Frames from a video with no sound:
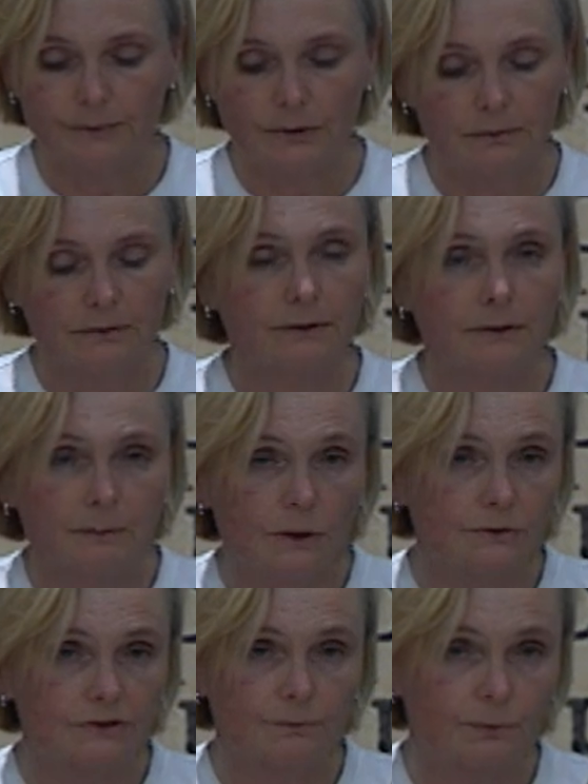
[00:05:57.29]
probably the
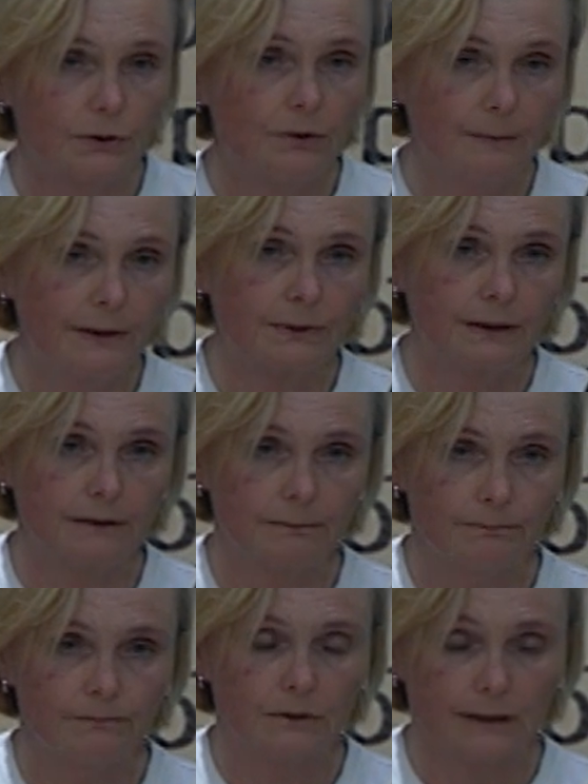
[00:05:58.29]
most pro-American
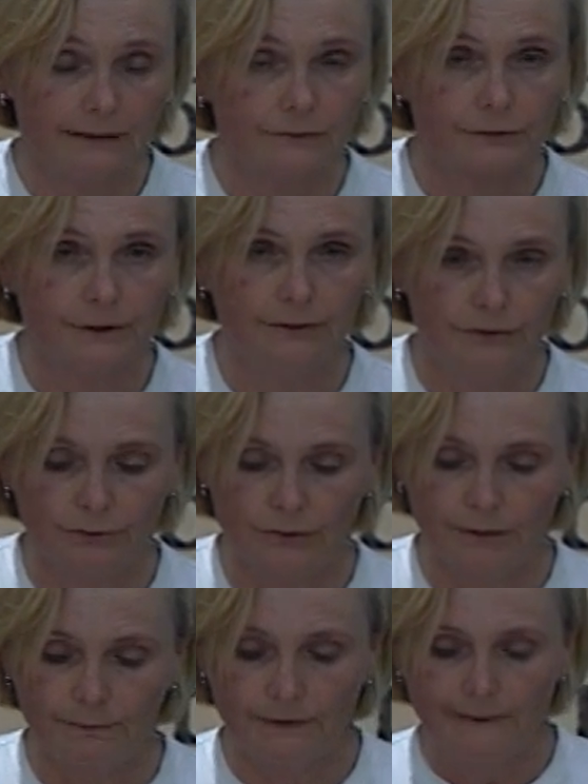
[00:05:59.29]
country in Europe.